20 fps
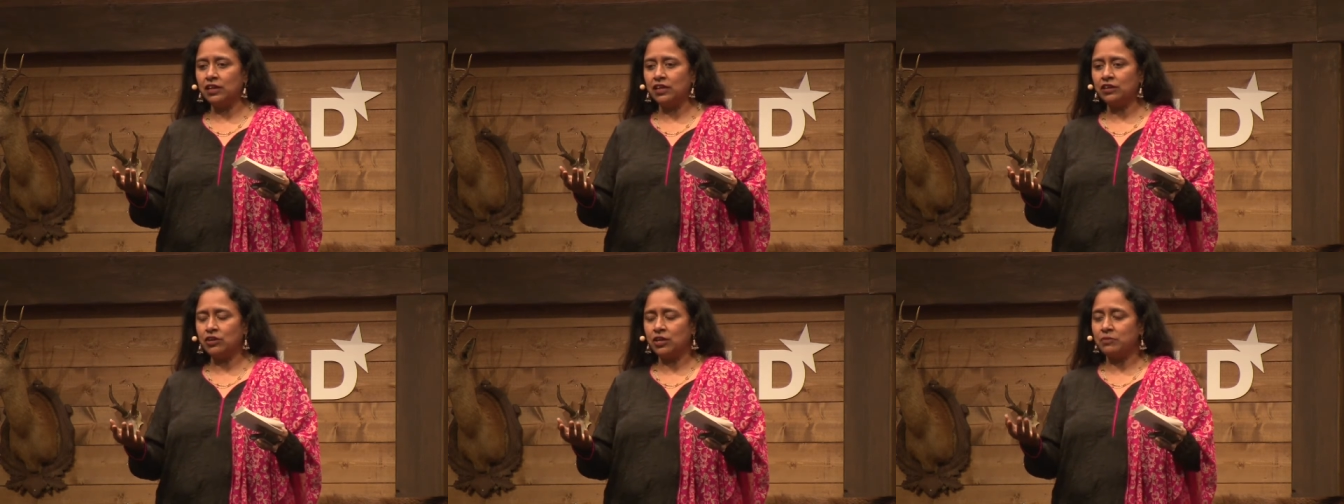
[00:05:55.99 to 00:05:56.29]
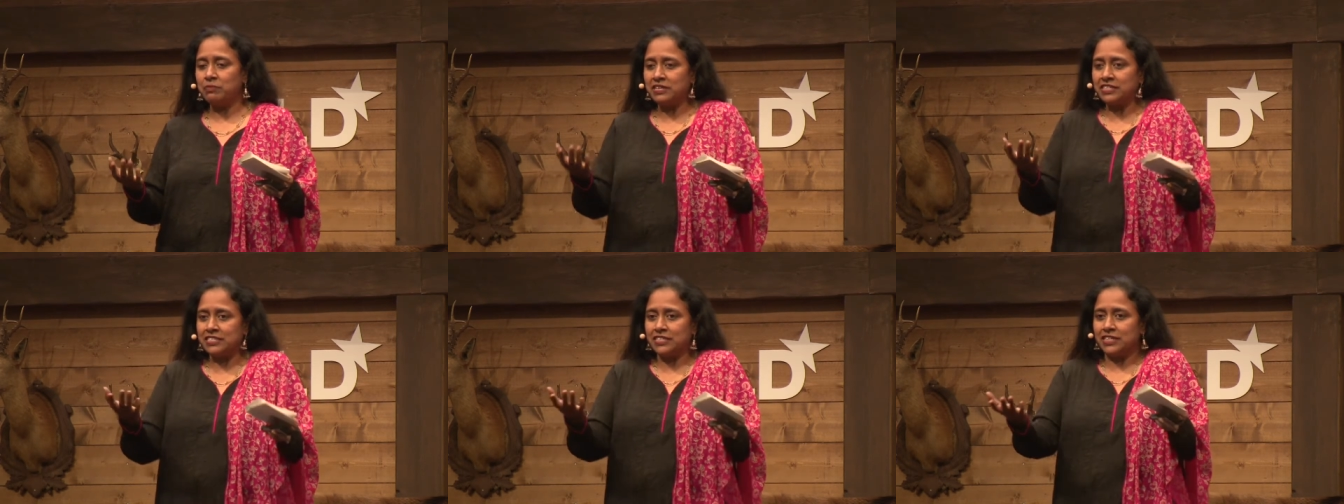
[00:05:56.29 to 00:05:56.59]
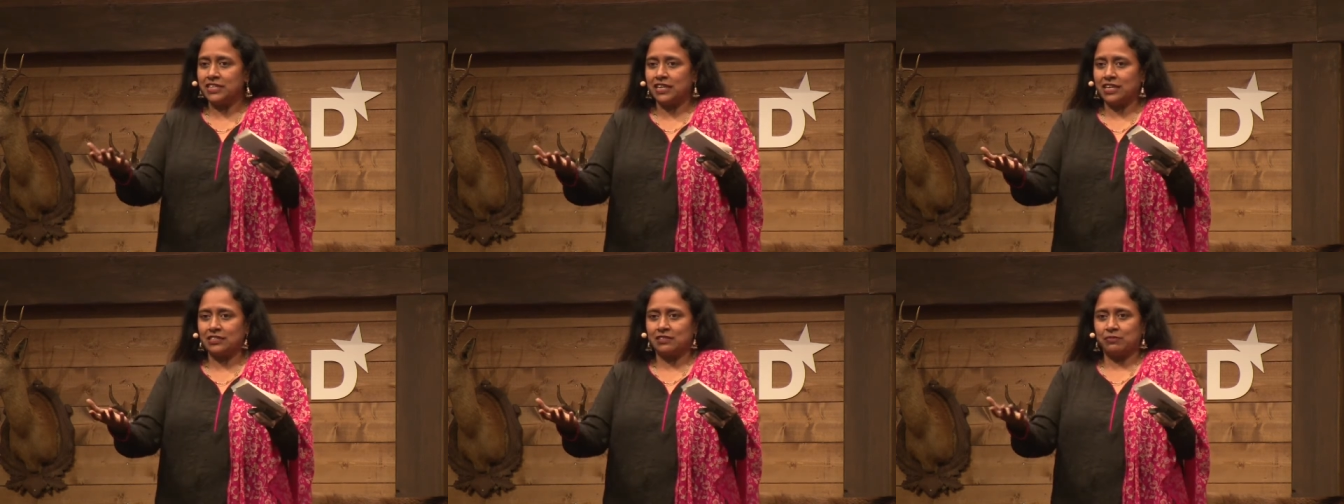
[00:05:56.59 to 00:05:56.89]
it can be
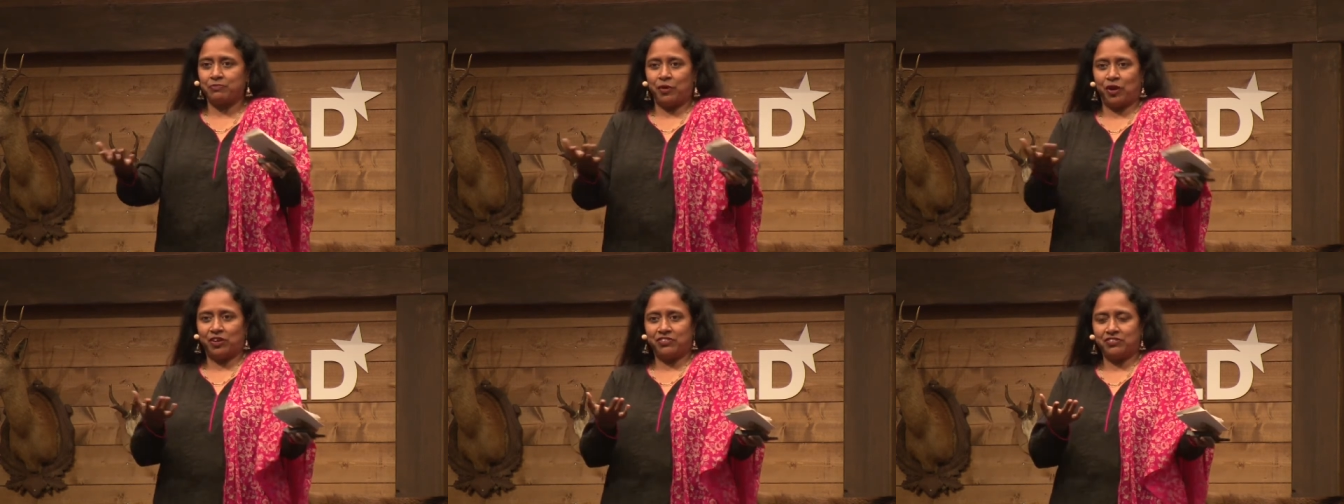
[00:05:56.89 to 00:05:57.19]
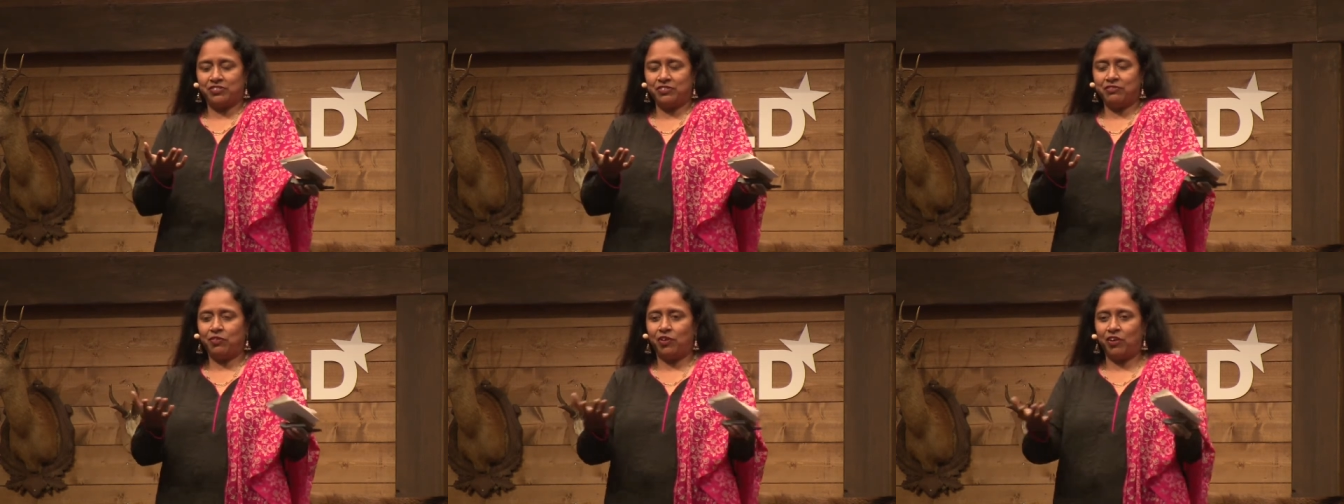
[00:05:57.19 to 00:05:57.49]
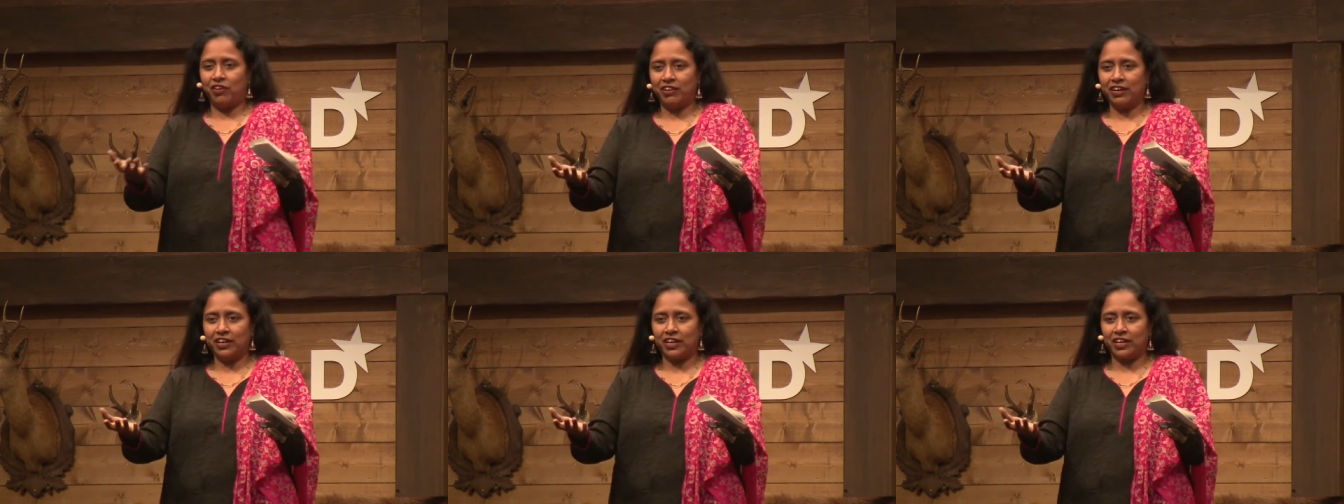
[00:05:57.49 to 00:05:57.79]
seen as a positive
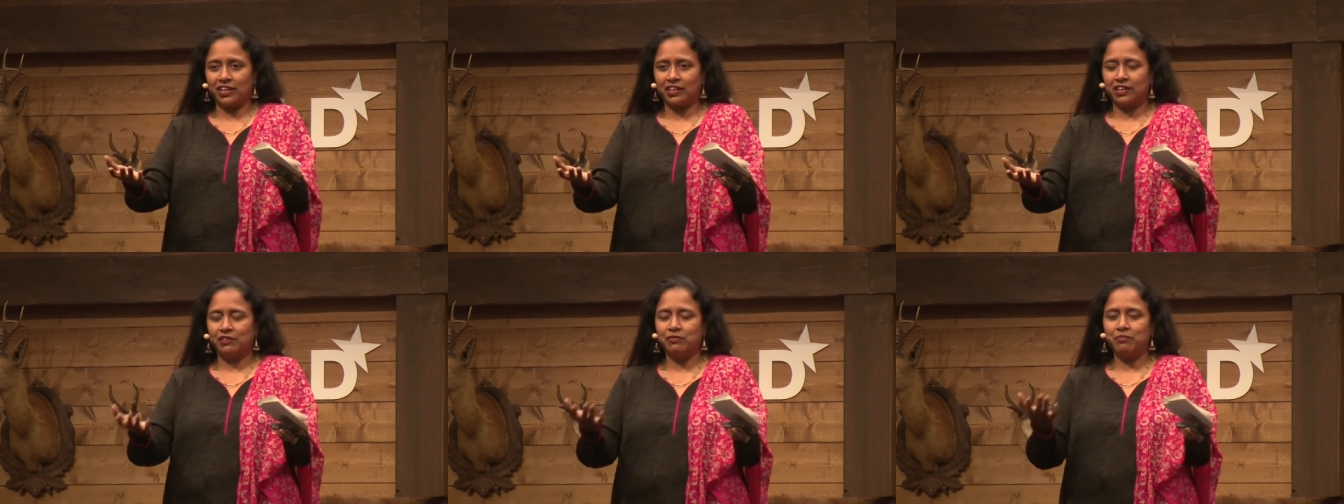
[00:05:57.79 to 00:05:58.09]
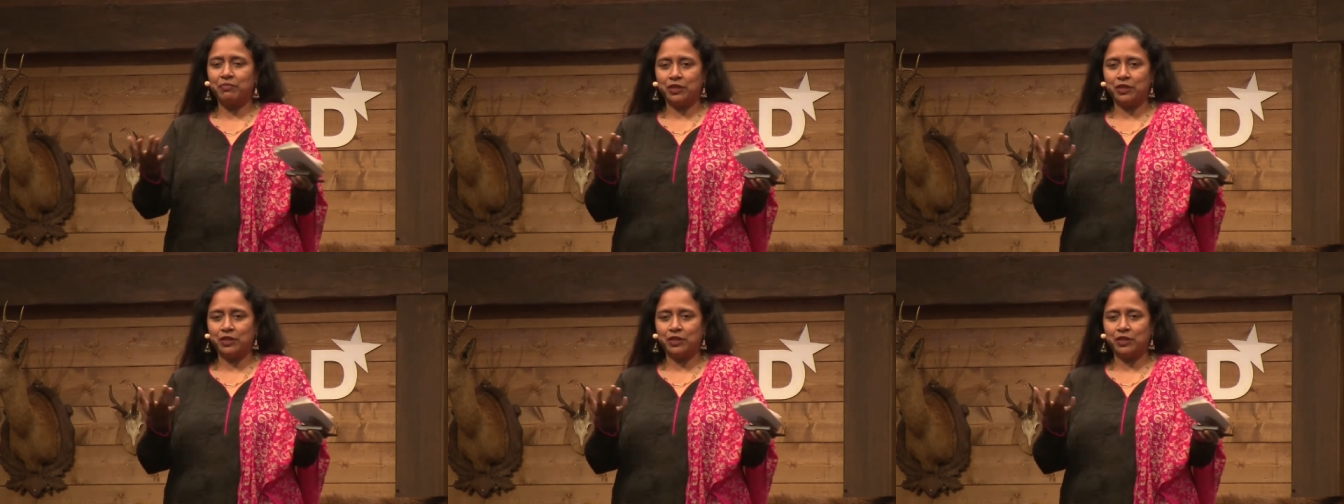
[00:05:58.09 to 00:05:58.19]
or a negative,